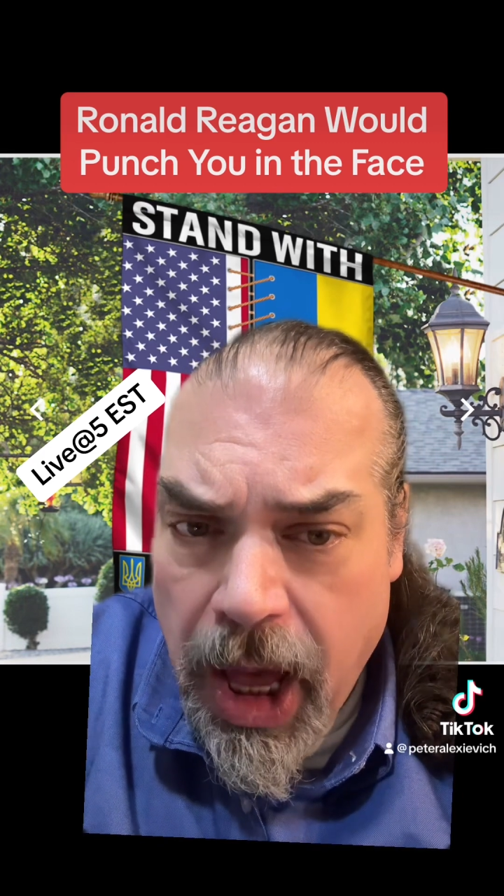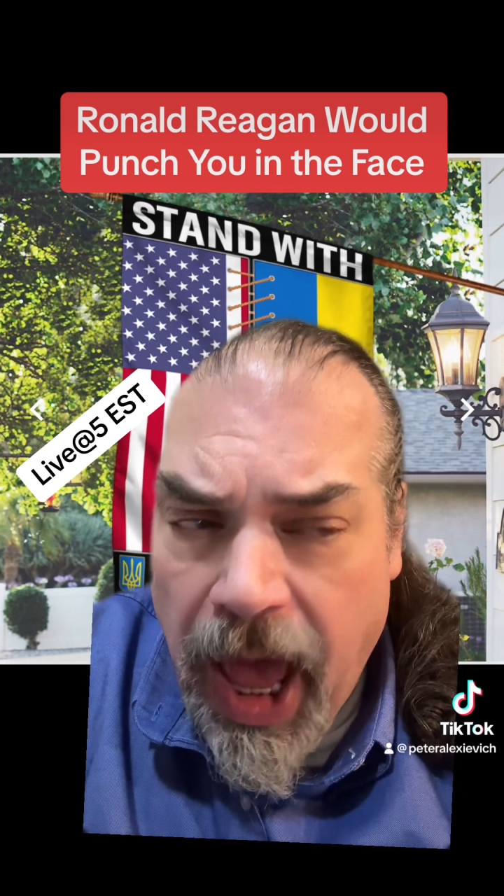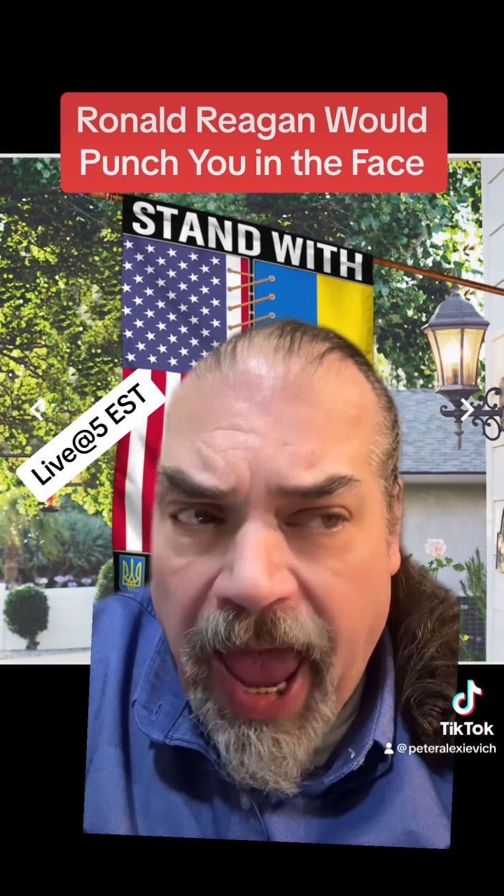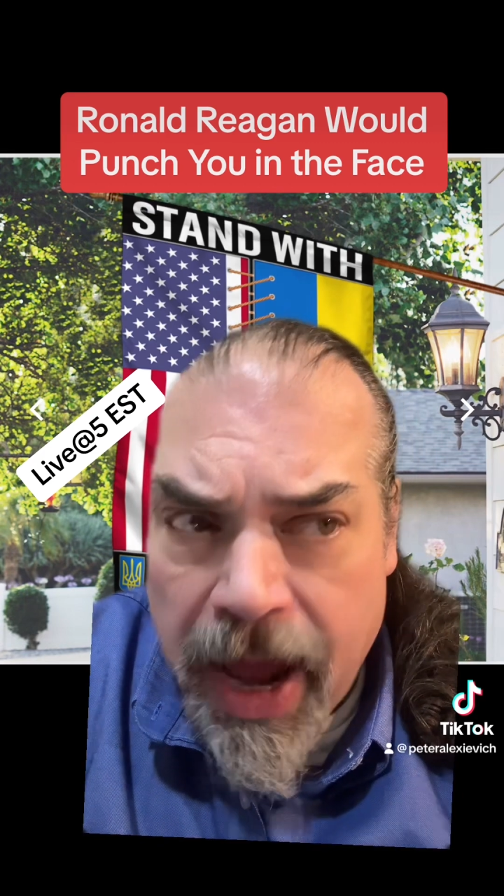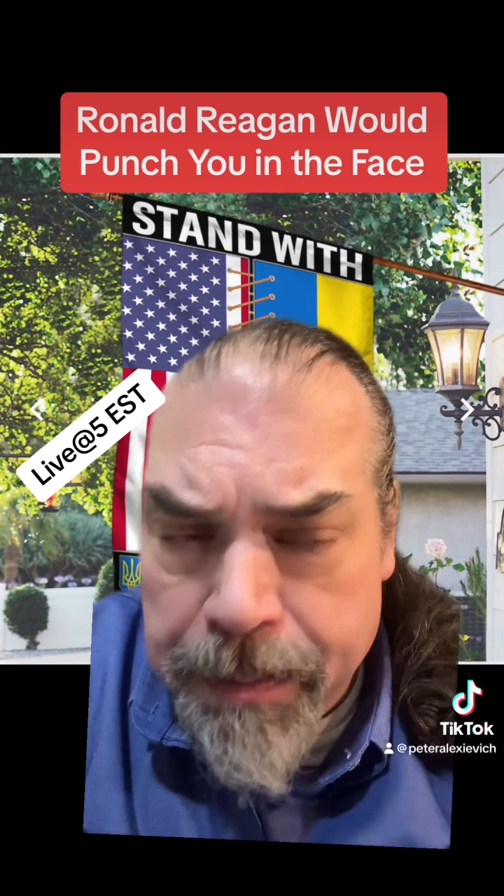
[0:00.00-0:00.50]

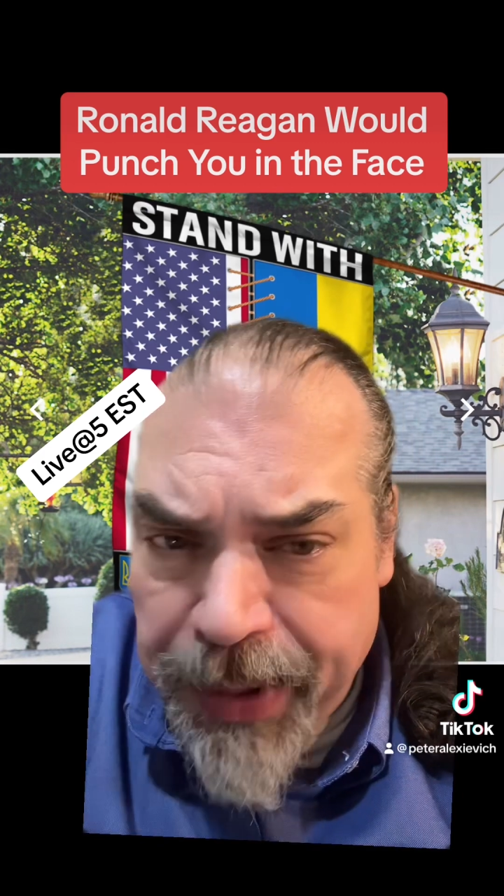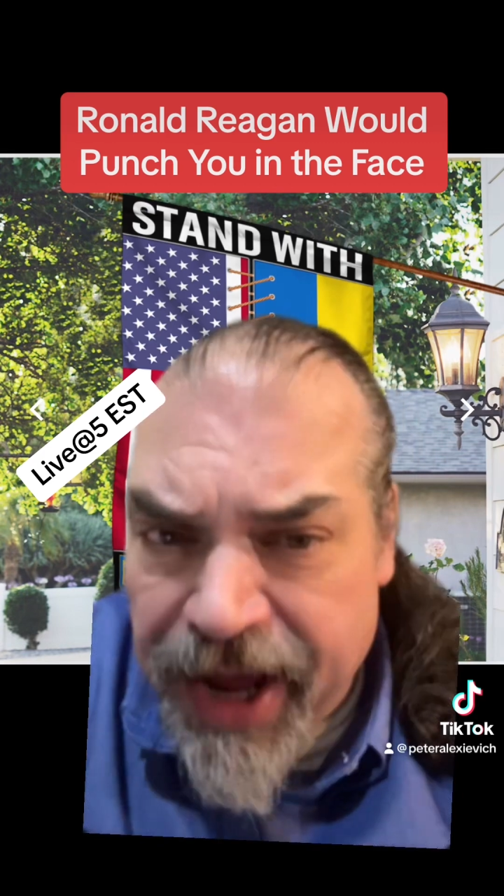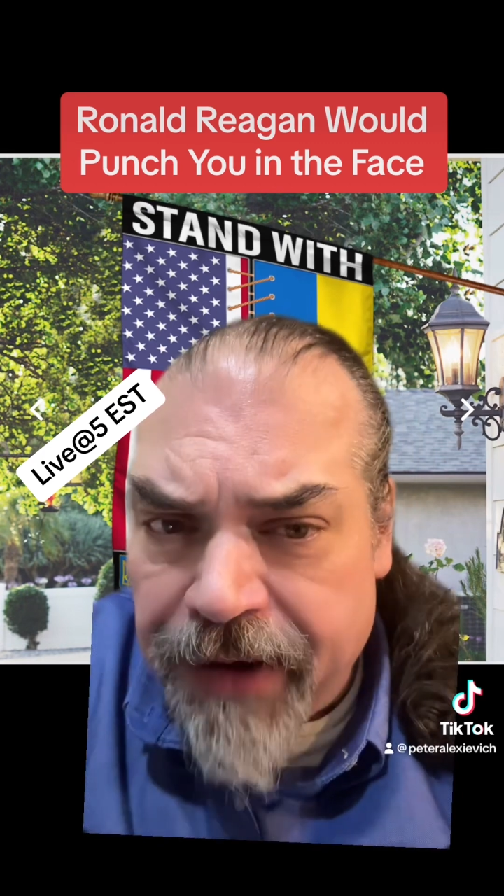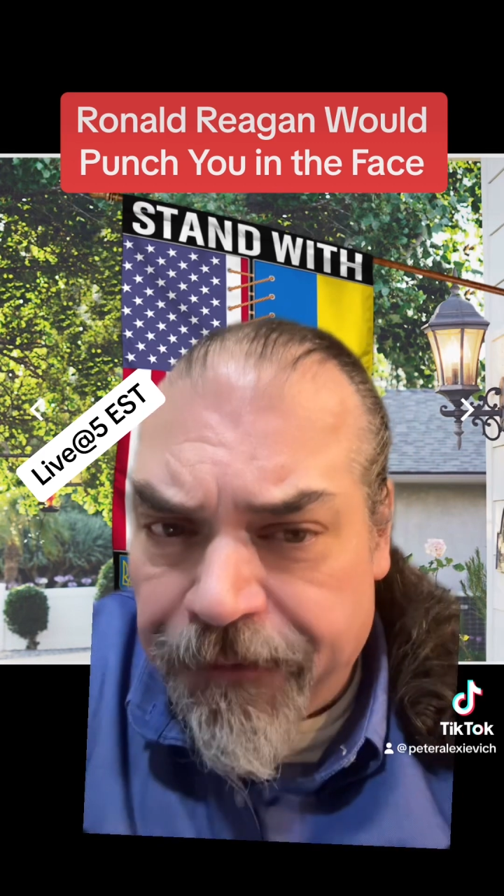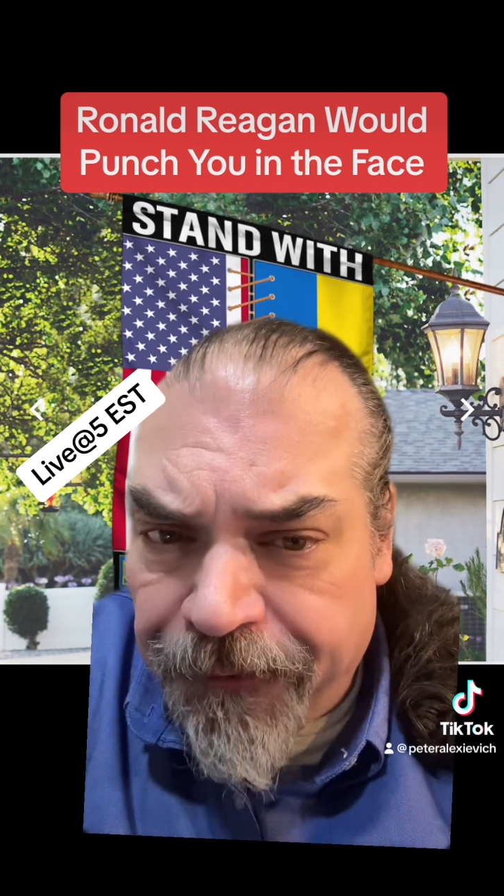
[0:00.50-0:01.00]
and
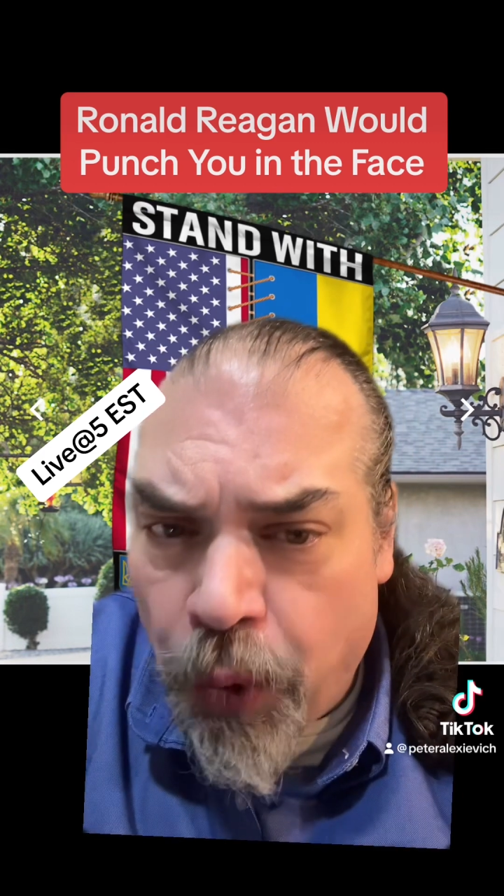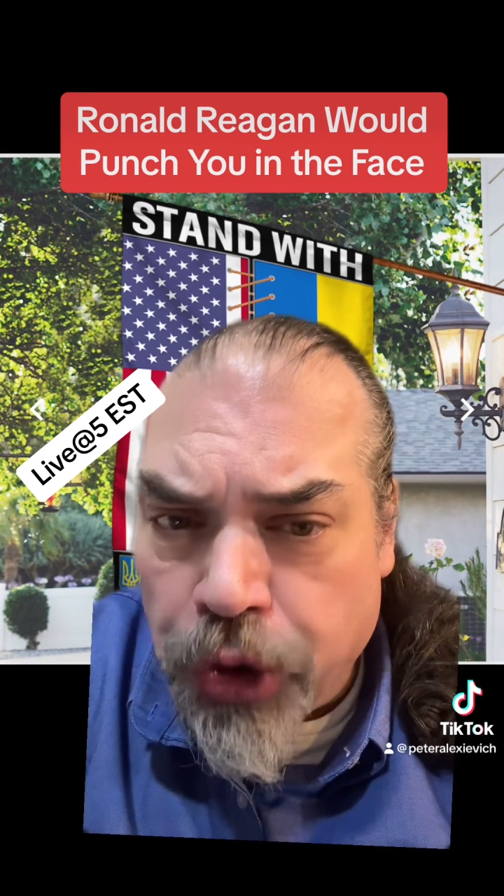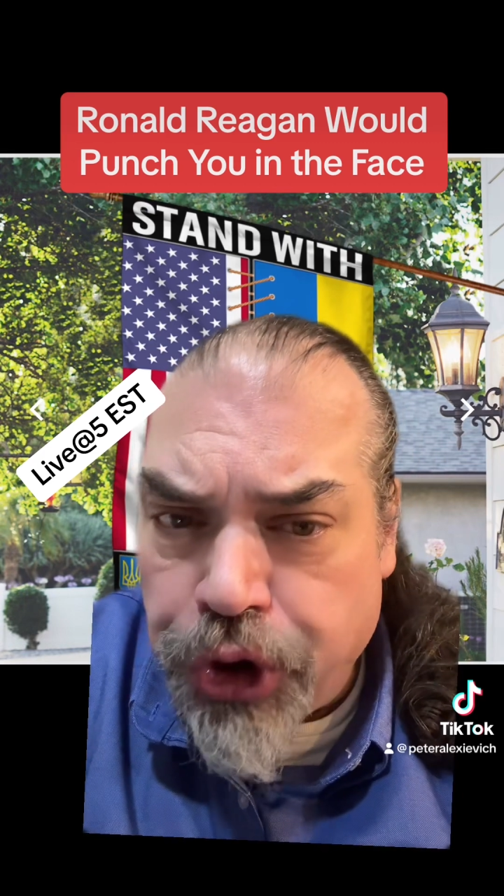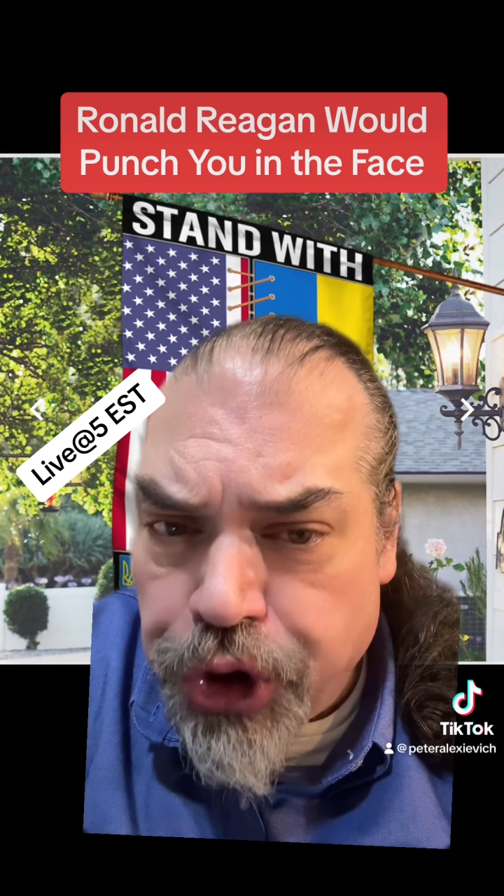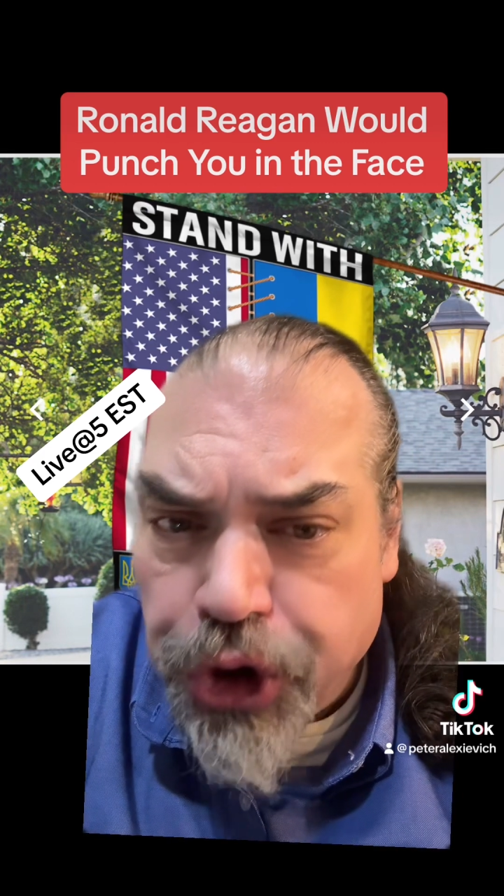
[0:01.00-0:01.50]
being
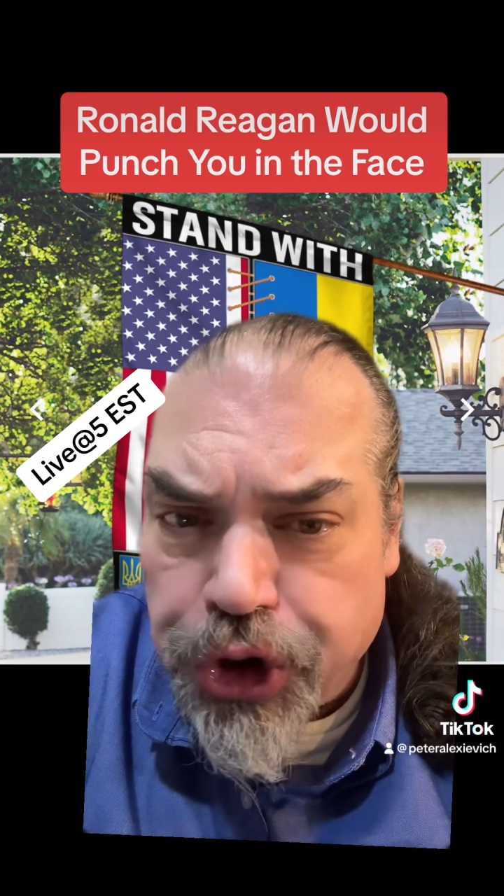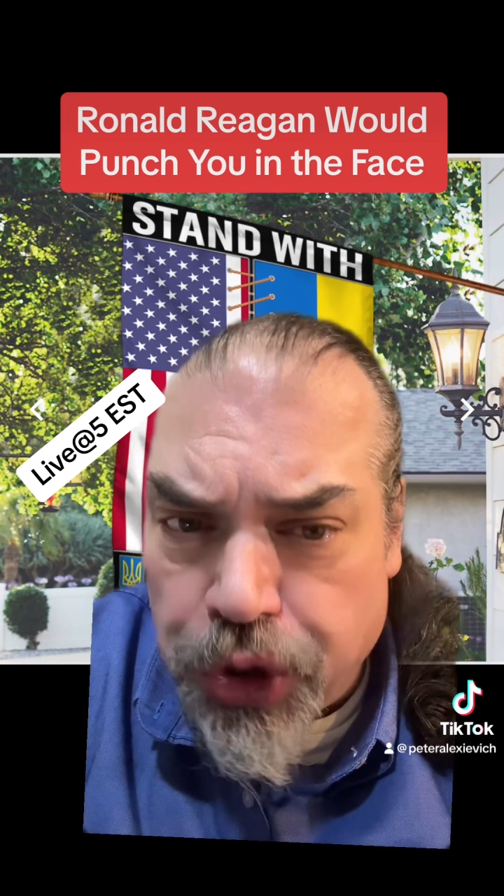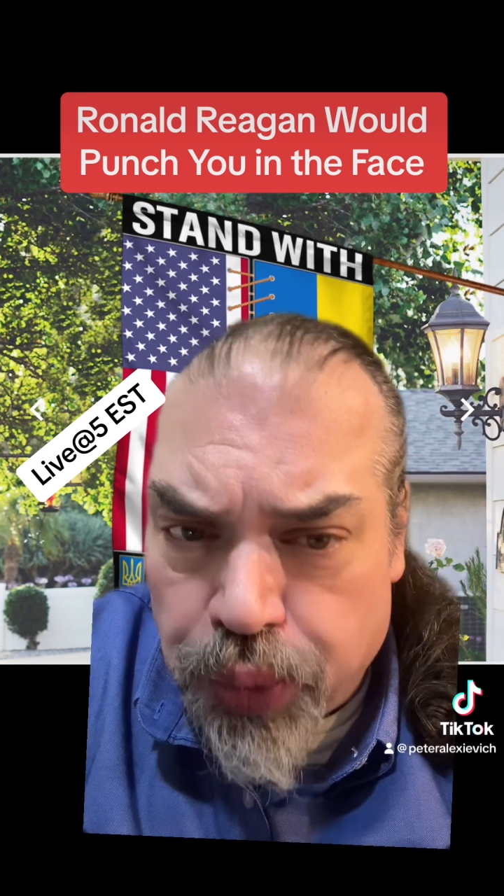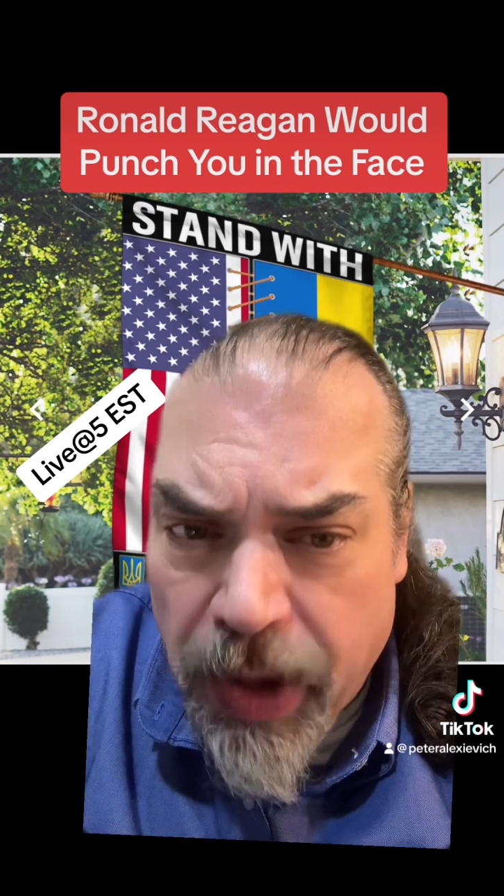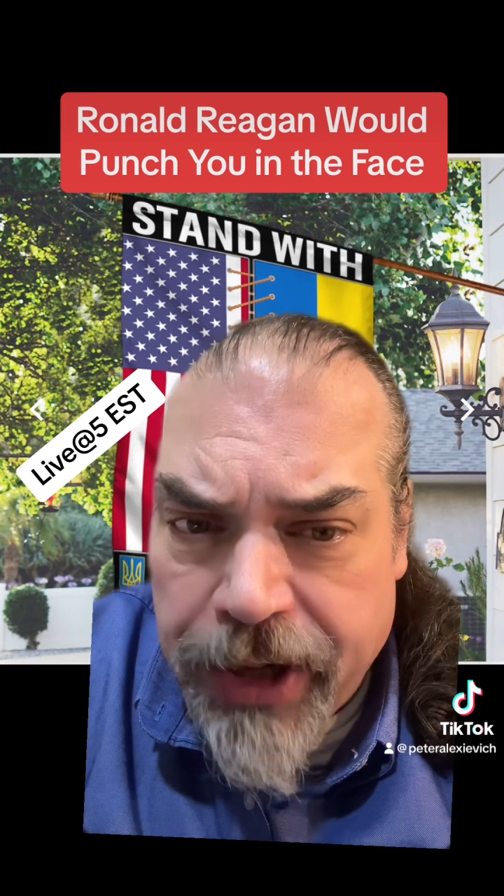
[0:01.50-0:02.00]
forced to
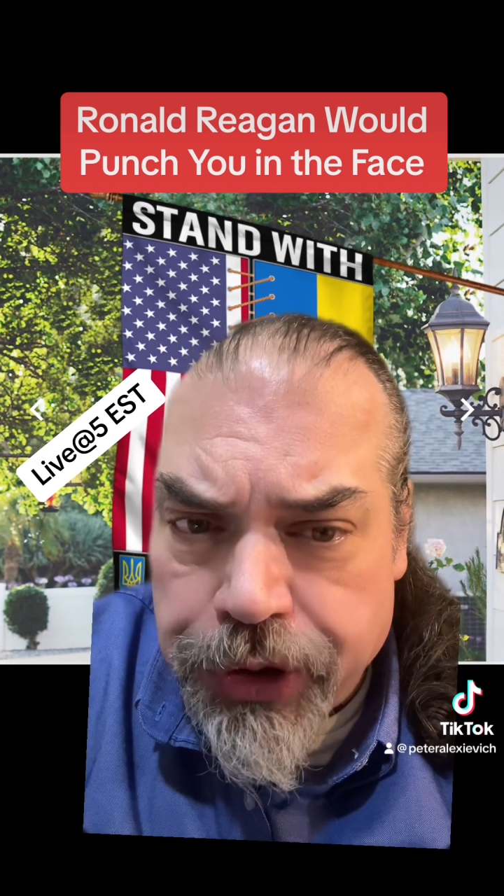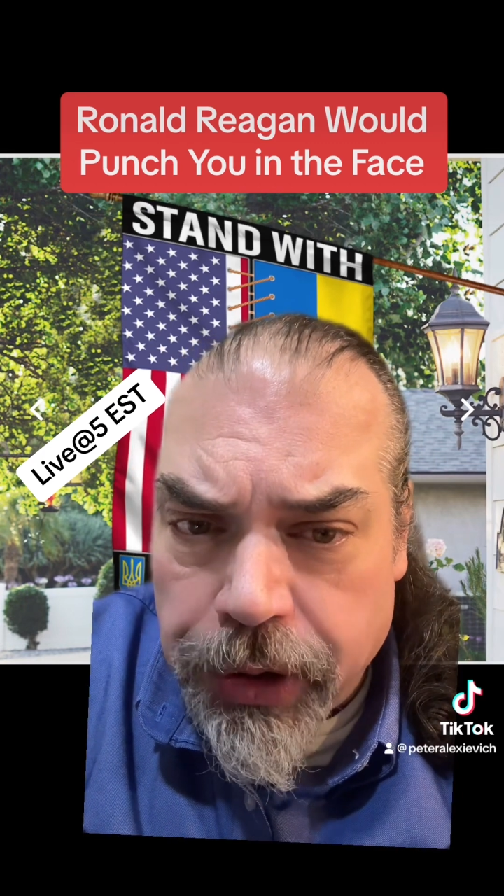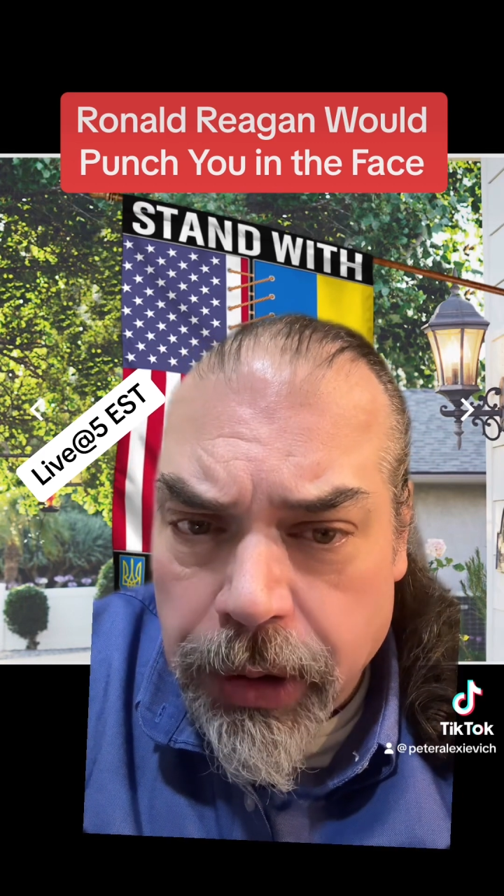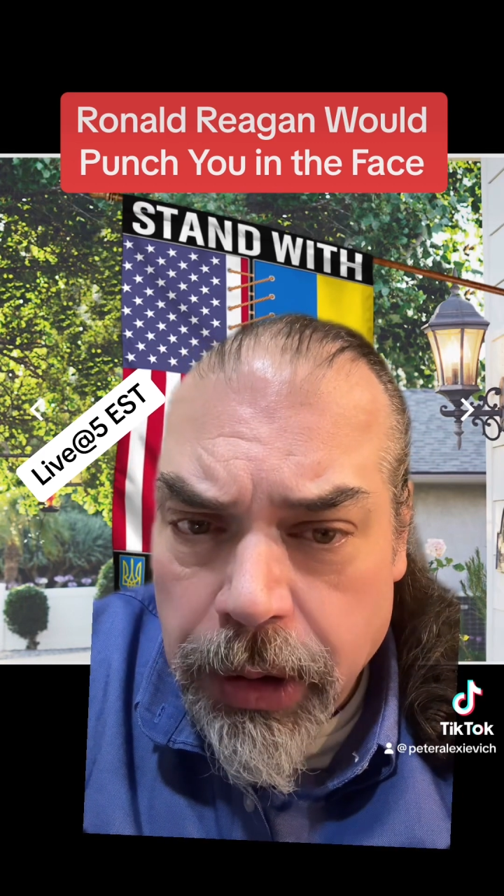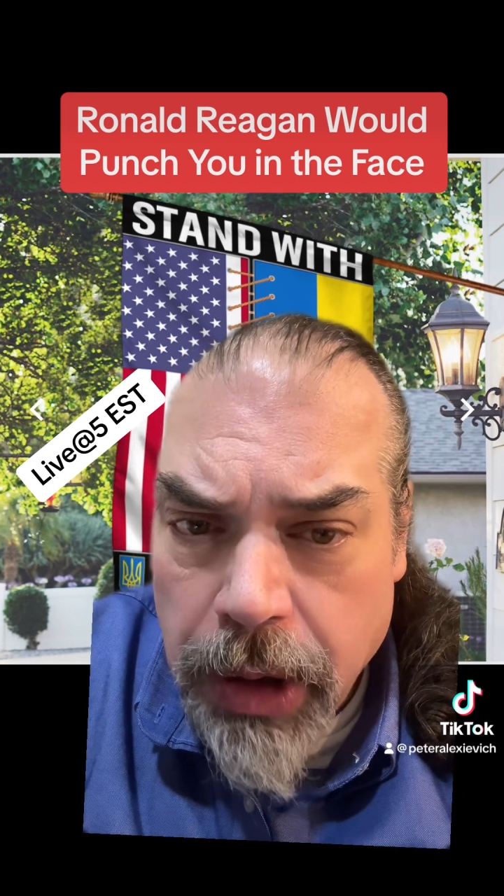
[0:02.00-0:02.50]
surrender